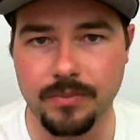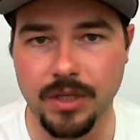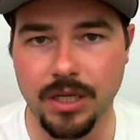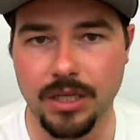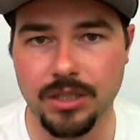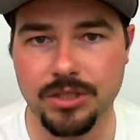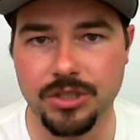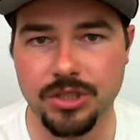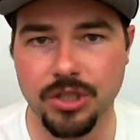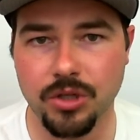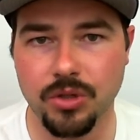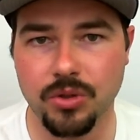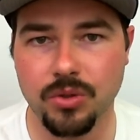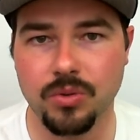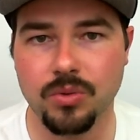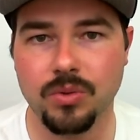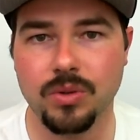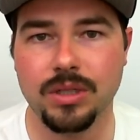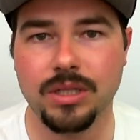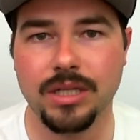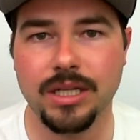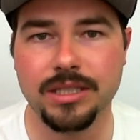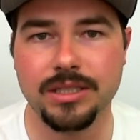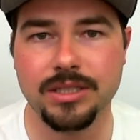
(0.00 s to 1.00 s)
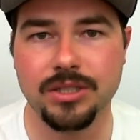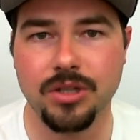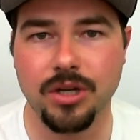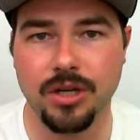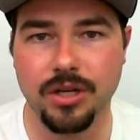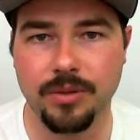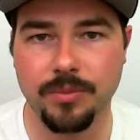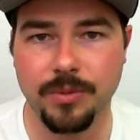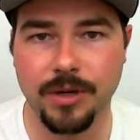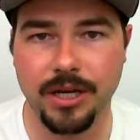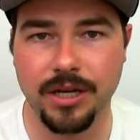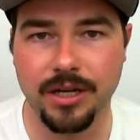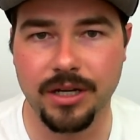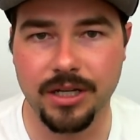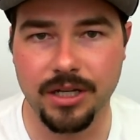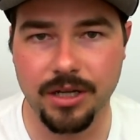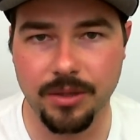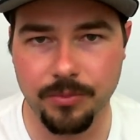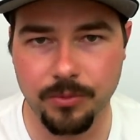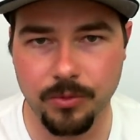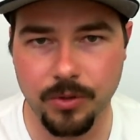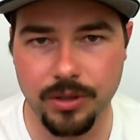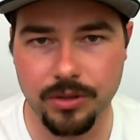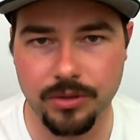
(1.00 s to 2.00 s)
So let's talk about a
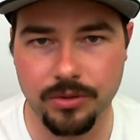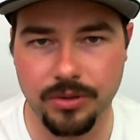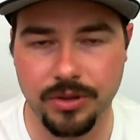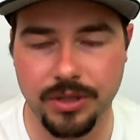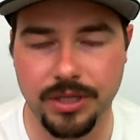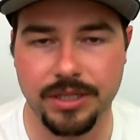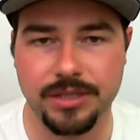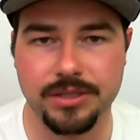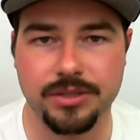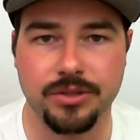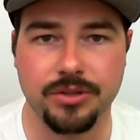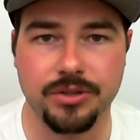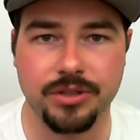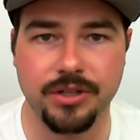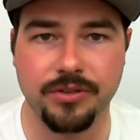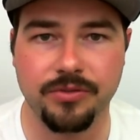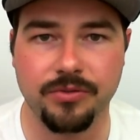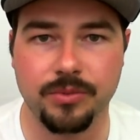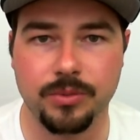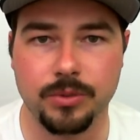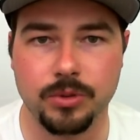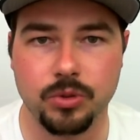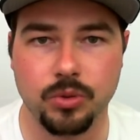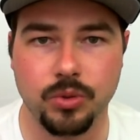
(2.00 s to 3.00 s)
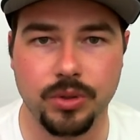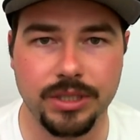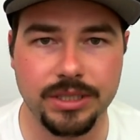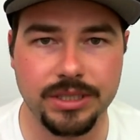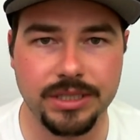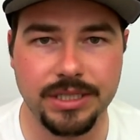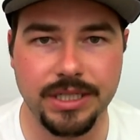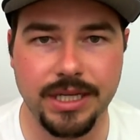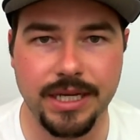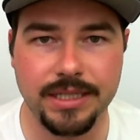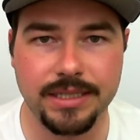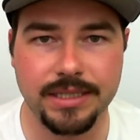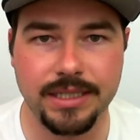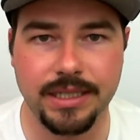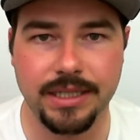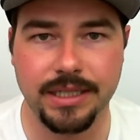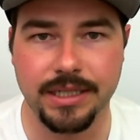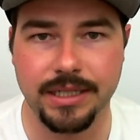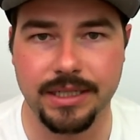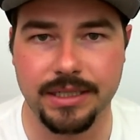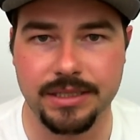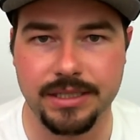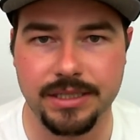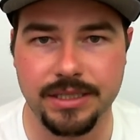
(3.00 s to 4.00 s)
couple other things that are different between a
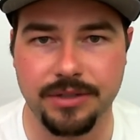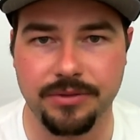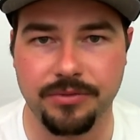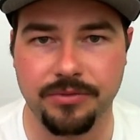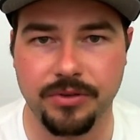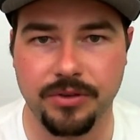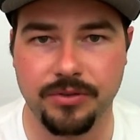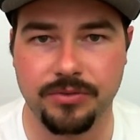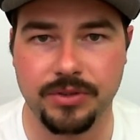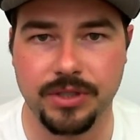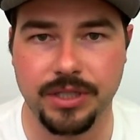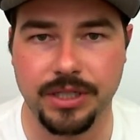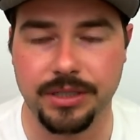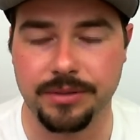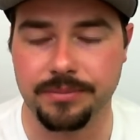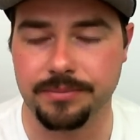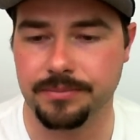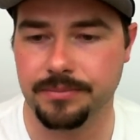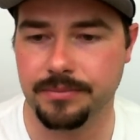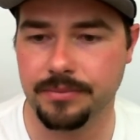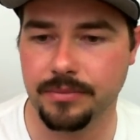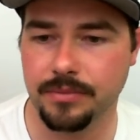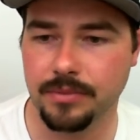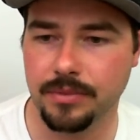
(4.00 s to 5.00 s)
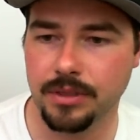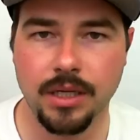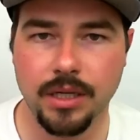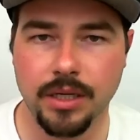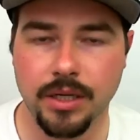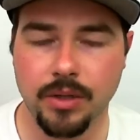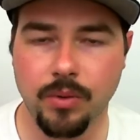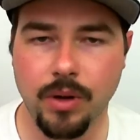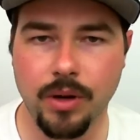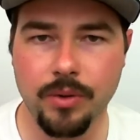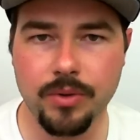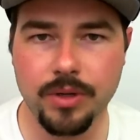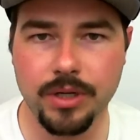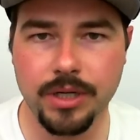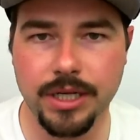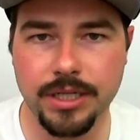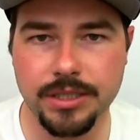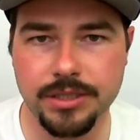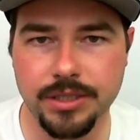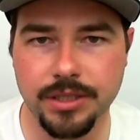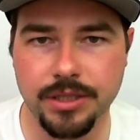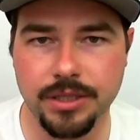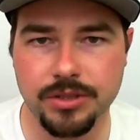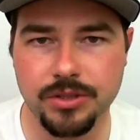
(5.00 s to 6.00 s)
C18 and a C15. Now, why would an
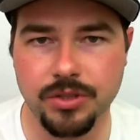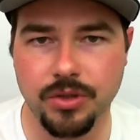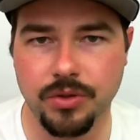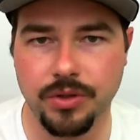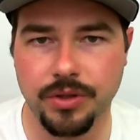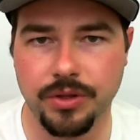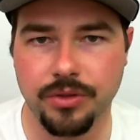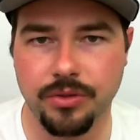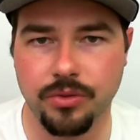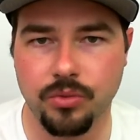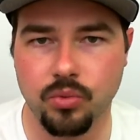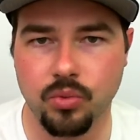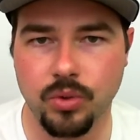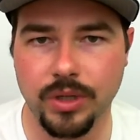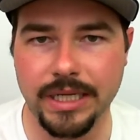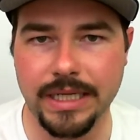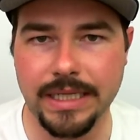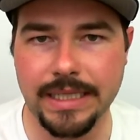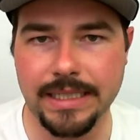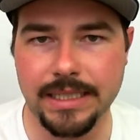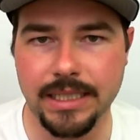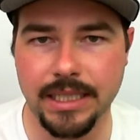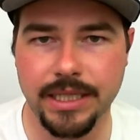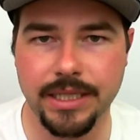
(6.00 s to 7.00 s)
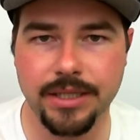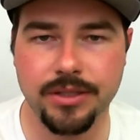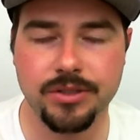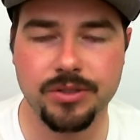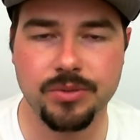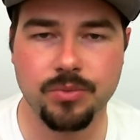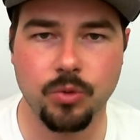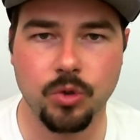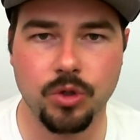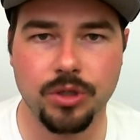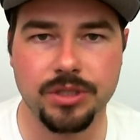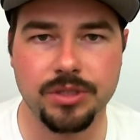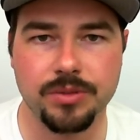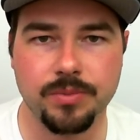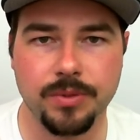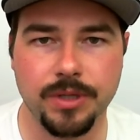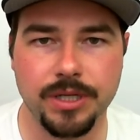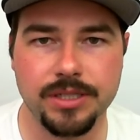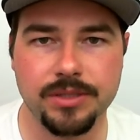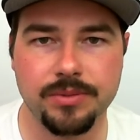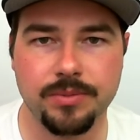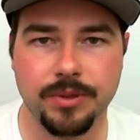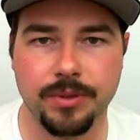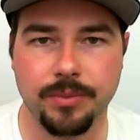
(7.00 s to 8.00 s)
engine that's only 3 liters more
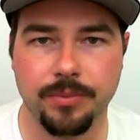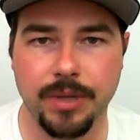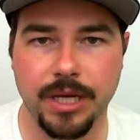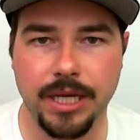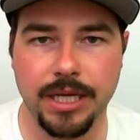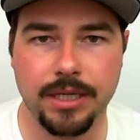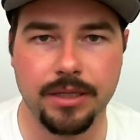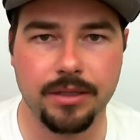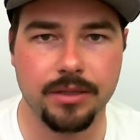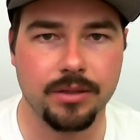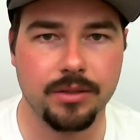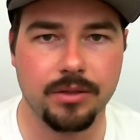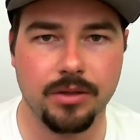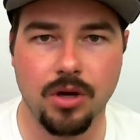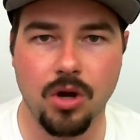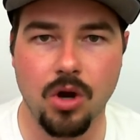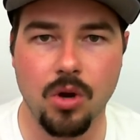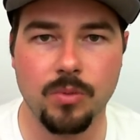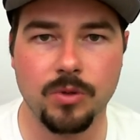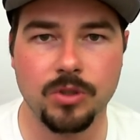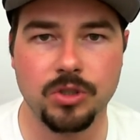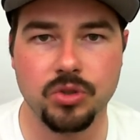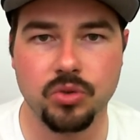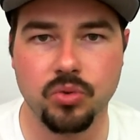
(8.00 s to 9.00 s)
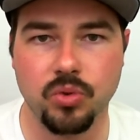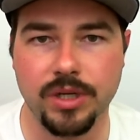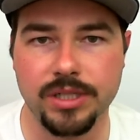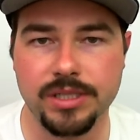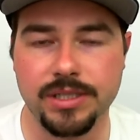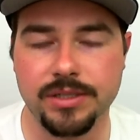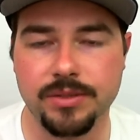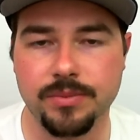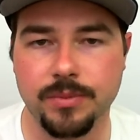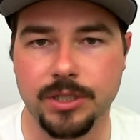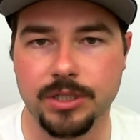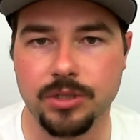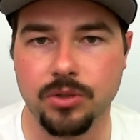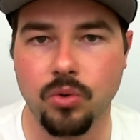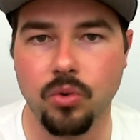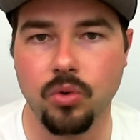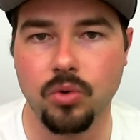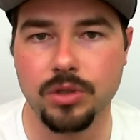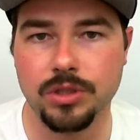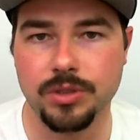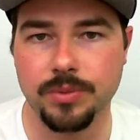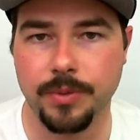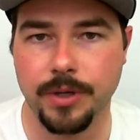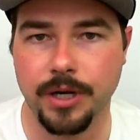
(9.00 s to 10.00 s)
displacement make almost twice as much
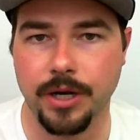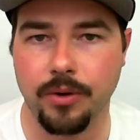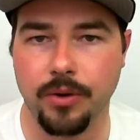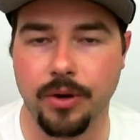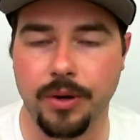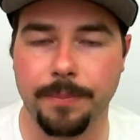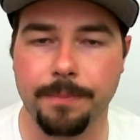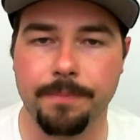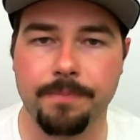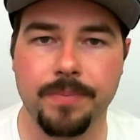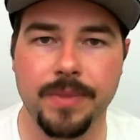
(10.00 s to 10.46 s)
horsepower?